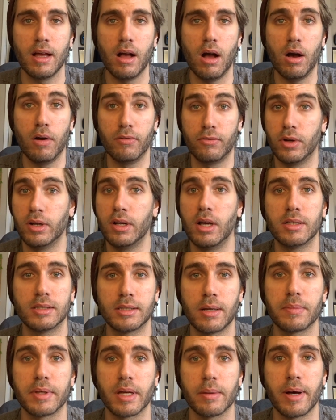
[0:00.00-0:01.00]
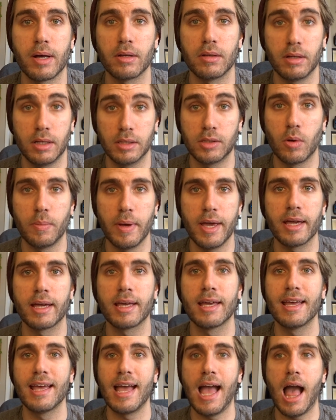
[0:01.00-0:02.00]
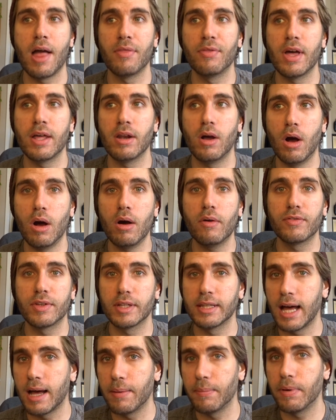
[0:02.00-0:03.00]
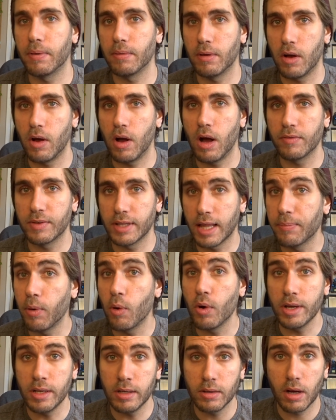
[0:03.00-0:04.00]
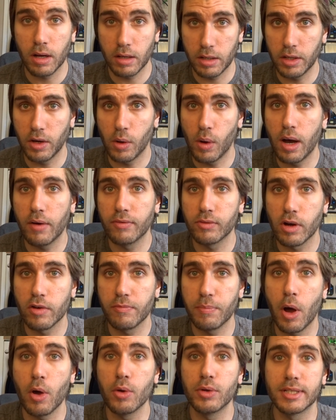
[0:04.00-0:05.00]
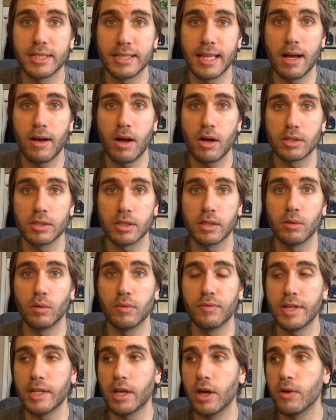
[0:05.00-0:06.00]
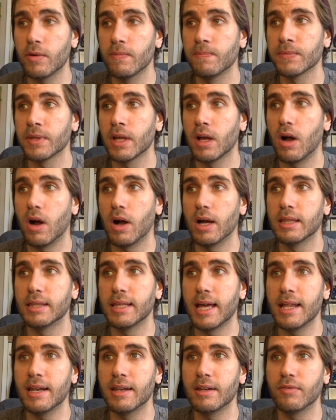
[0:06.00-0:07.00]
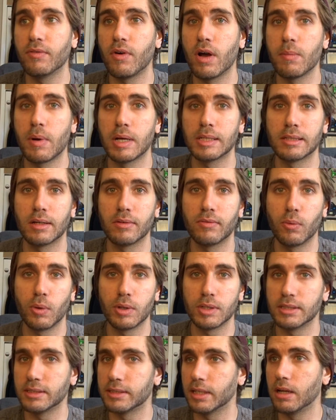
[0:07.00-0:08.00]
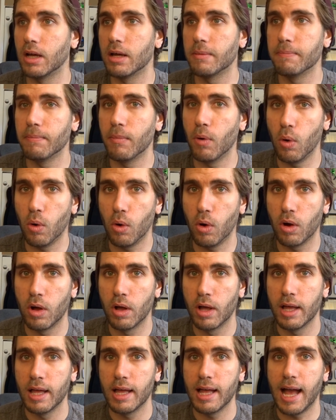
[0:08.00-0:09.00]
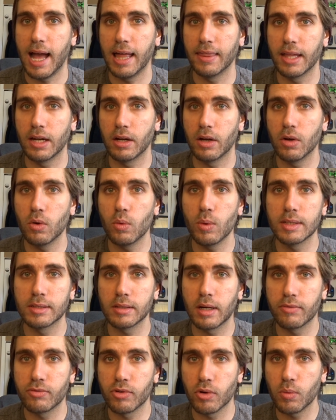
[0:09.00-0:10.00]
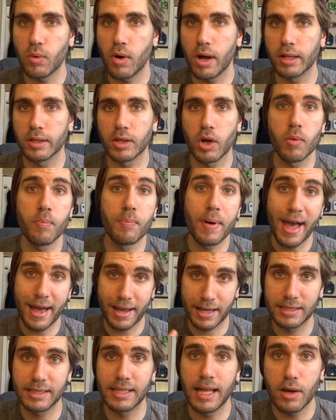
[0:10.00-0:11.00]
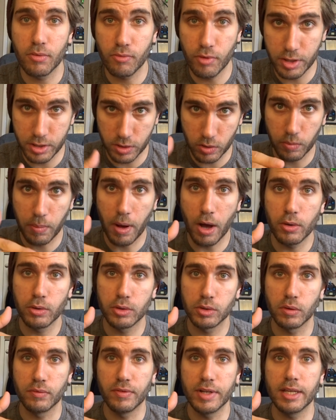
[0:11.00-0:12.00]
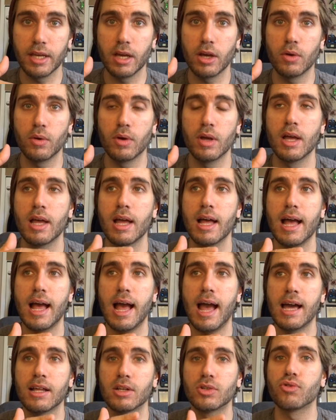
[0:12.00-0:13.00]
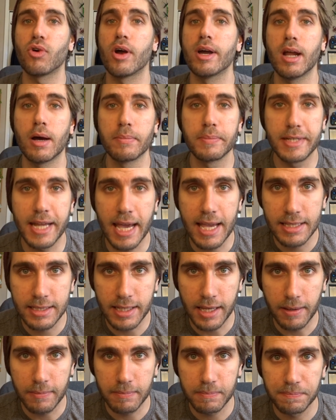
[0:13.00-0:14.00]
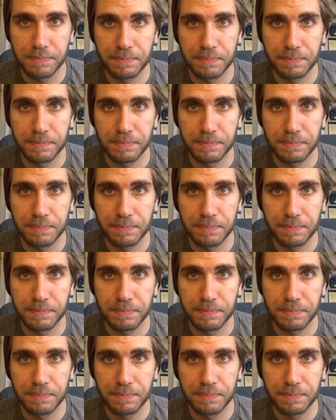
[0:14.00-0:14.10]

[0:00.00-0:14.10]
after I learn something about a topic, and then after that point, you know, after I've posted that article or video, I then find myself wanting to learn more. And then I always, after a while, go back to that original post or video and try and update it.